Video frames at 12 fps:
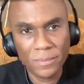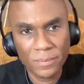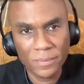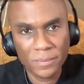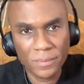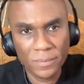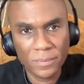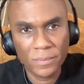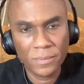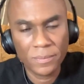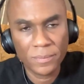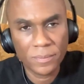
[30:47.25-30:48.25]

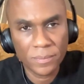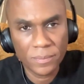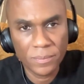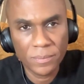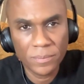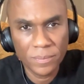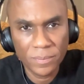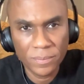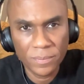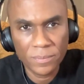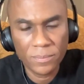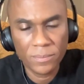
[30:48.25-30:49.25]

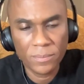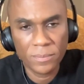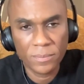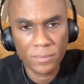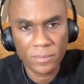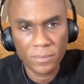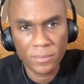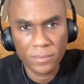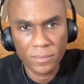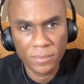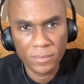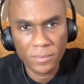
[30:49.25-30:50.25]

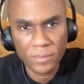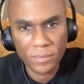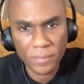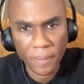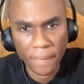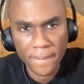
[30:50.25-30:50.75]
[no speech]